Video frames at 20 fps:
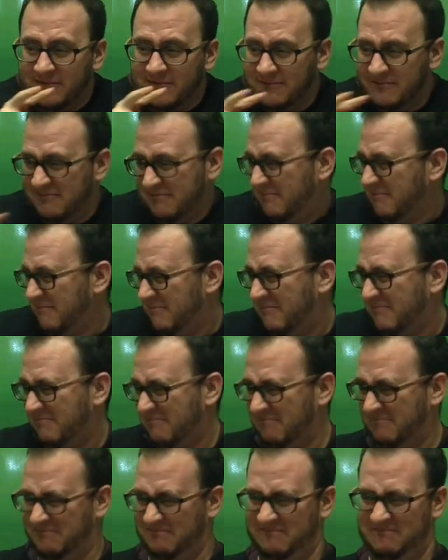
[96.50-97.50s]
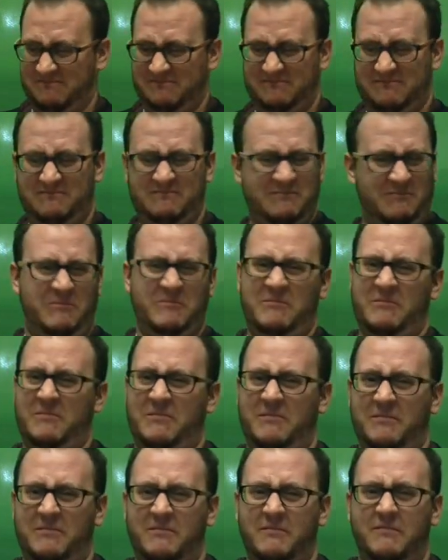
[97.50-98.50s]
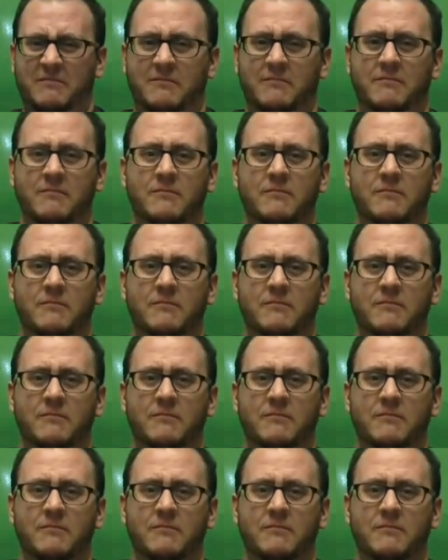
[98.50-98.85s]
Nothing is said.